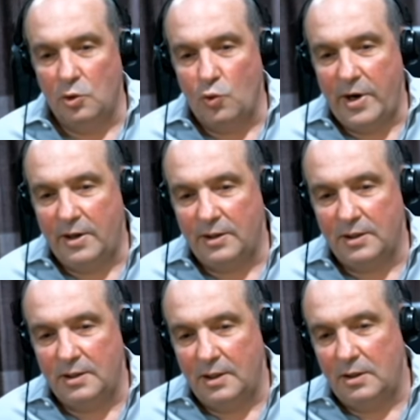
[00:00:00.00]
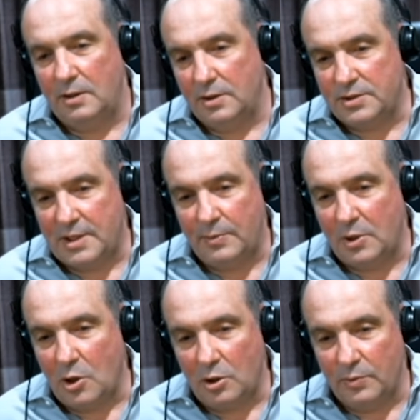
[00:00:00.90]
aware that there are some
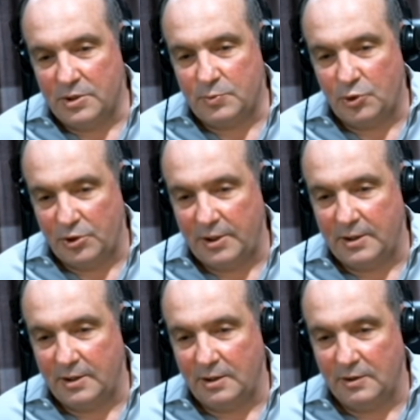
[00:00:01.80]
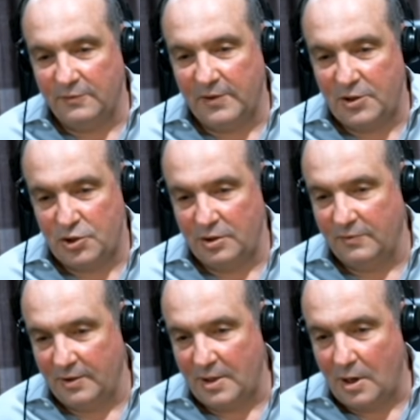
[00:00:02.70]
economists predicting deflation
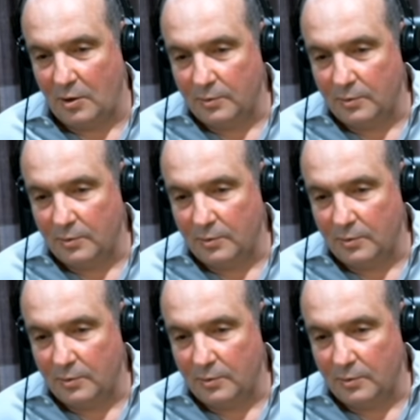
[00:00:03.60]
even now.